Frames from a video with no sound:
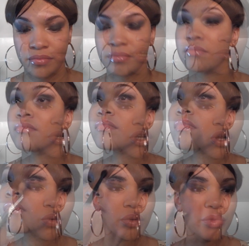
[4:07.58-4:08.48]
I am gonna
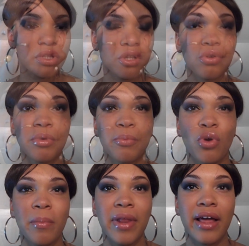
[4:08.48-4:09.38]
go in with a little bit
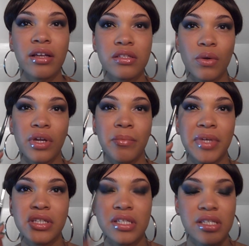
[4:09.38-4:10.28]
more black so it can
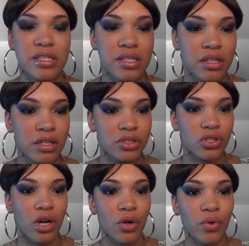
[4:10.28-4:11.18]
be just as
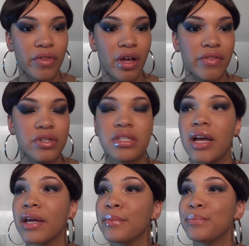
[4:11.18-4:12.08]
dark on the other
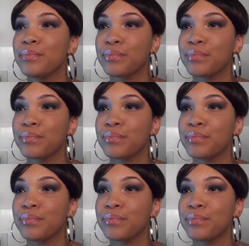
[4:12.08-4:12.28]
side.